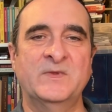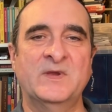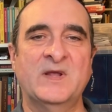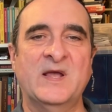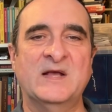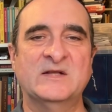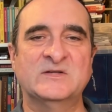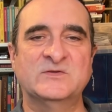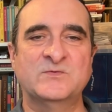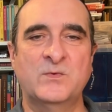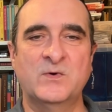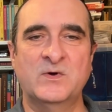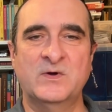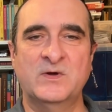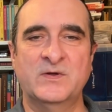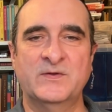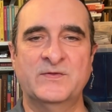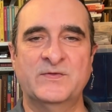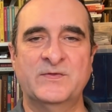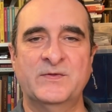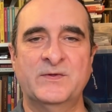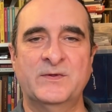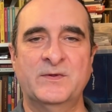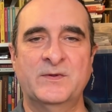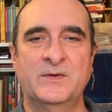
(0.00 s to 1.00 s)
has
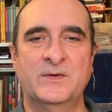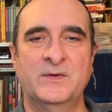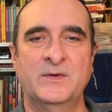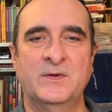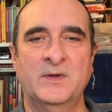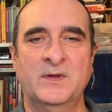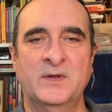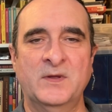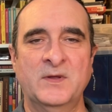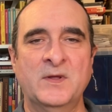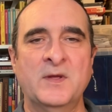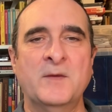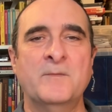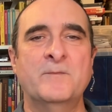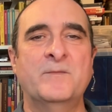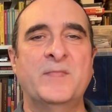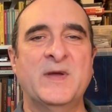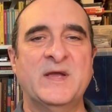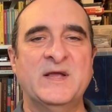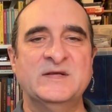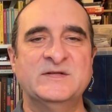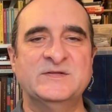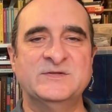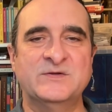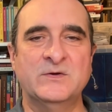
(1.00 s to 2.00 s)
worth
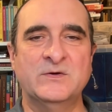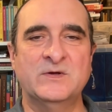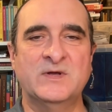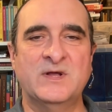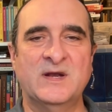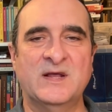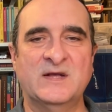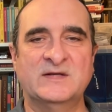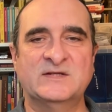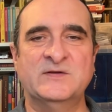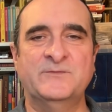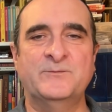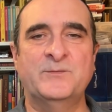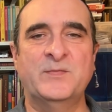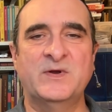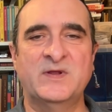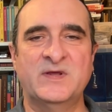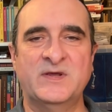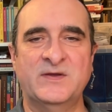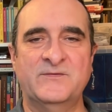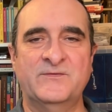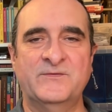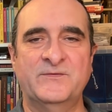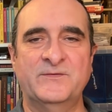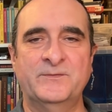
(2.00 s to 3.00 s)
based on collective
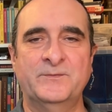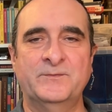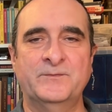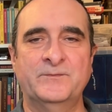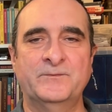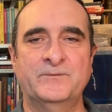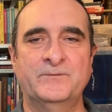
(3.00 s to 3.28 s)
belief